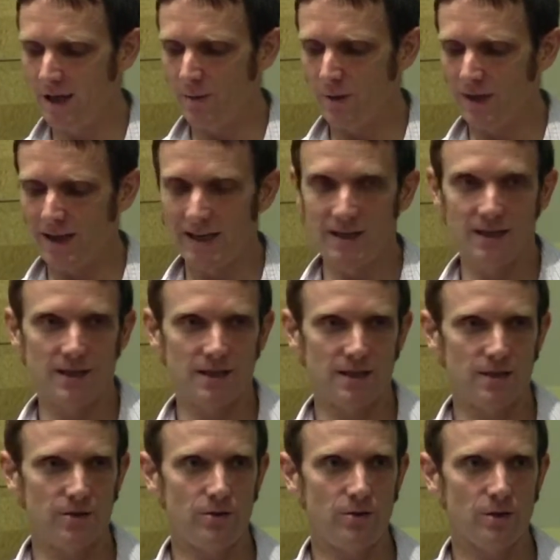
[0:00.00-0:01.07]
But the idea is
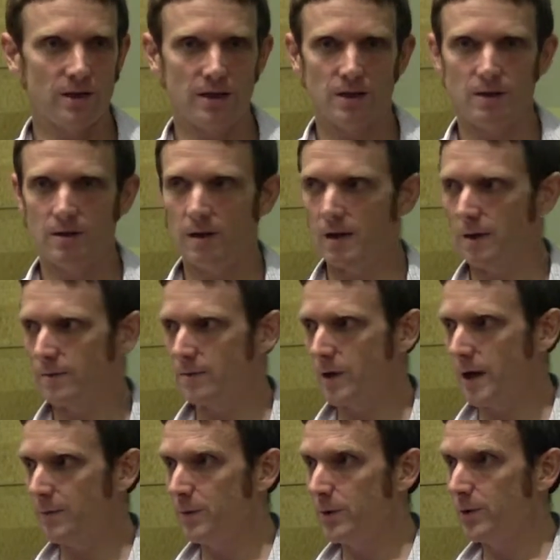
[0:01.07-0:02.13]
that you can
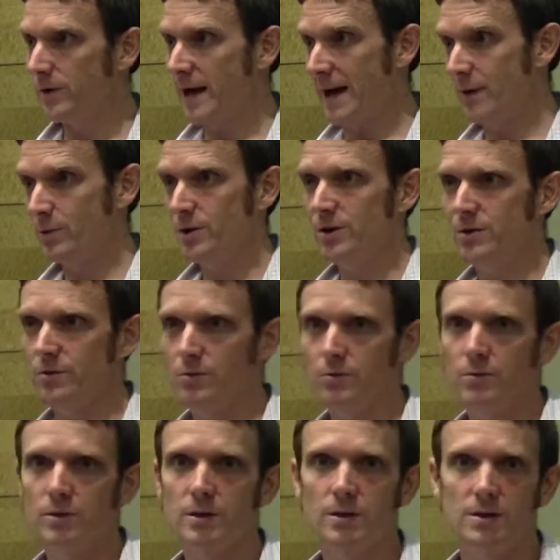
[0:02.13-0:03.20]
upload how to